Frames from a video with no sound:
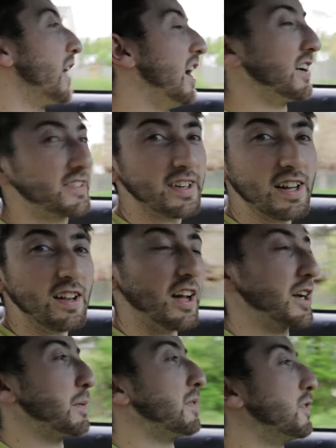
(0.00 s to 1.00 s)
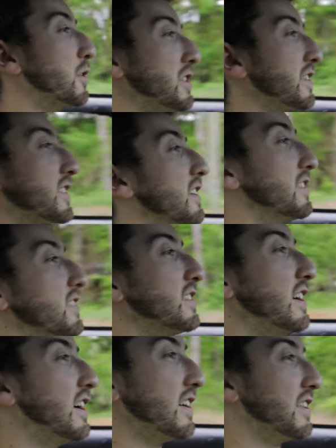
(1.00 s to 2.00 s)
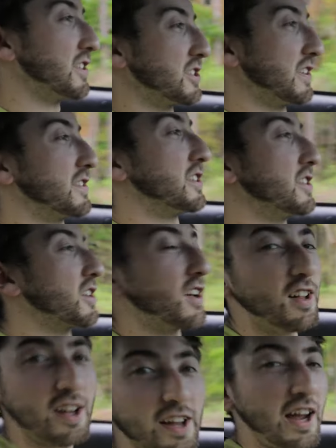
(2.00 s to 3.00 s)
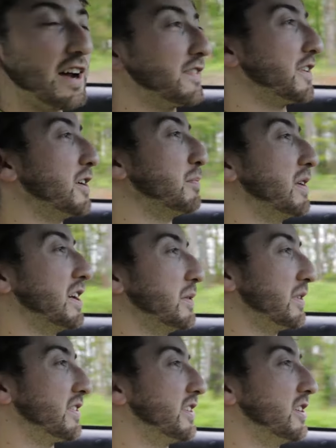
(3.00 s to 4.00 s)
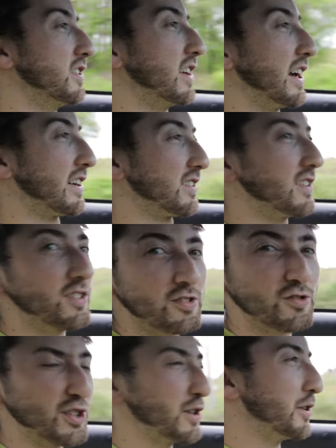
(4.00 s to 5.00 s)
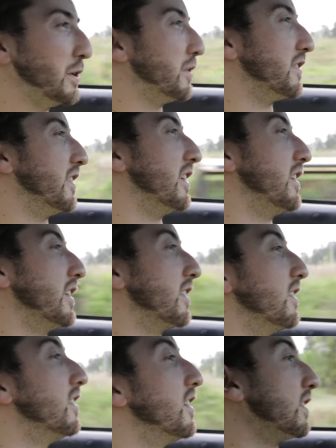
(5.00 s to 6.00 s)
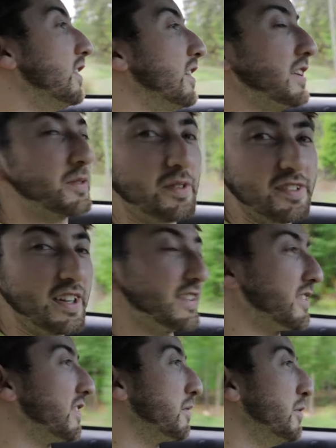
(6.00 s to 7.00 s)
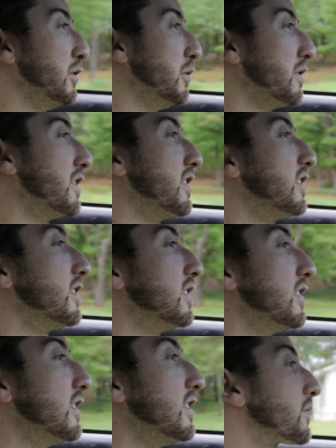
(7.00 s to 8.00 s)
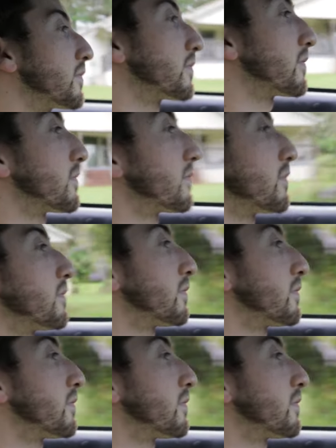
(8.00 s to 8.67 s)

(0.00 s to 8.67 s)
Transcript: I honestly didn't like it before just because the shifter took a lot of effort, but it was still like real loose feeling. This one's nice and smooth. I